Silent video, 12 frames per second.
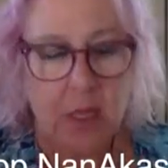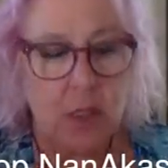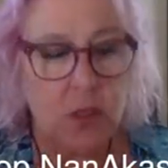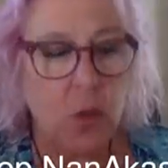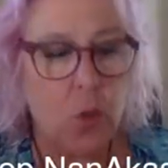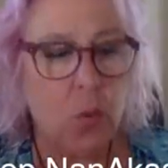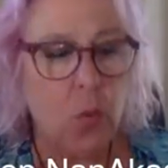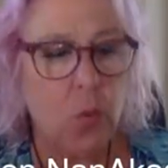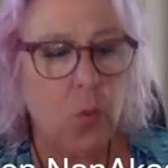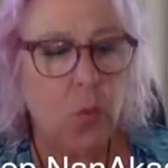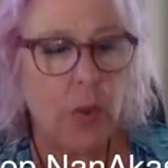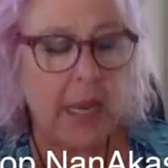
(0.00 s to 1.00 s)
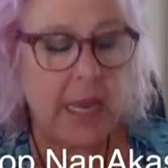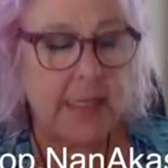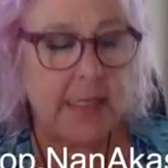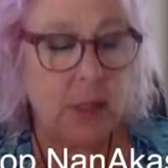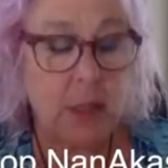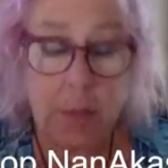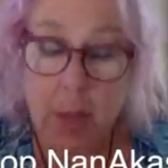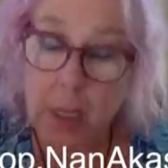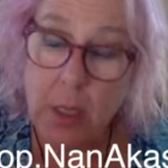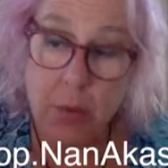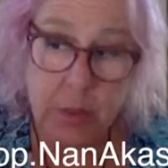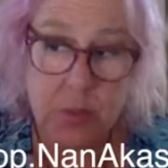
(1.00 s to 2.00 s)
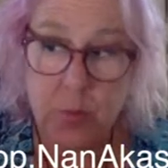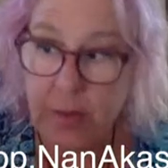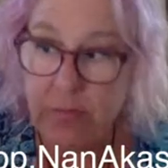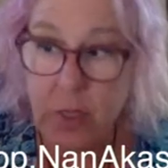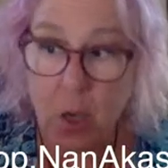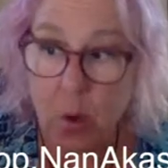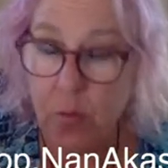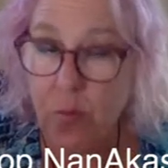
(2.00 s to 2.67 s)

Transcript: So when I said, come on, Chris, we have to go.